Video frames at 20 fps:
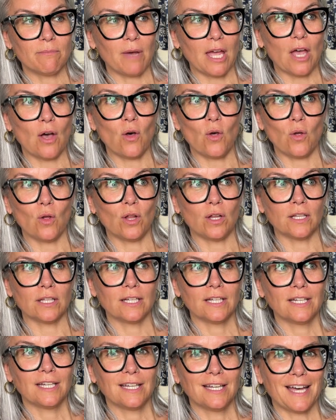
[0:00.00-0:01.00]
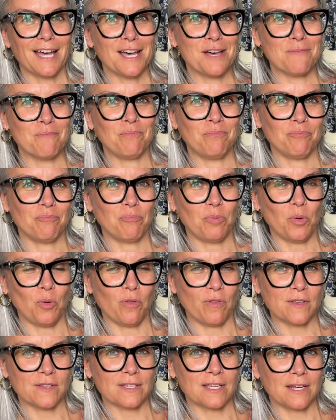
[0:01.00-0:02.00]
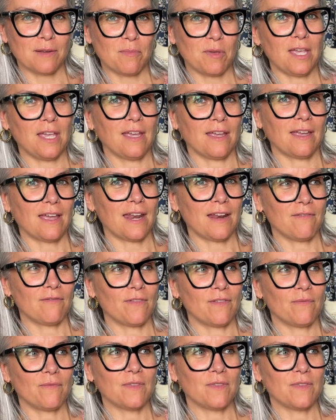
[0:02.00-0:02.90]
My whole booth is going to be kind of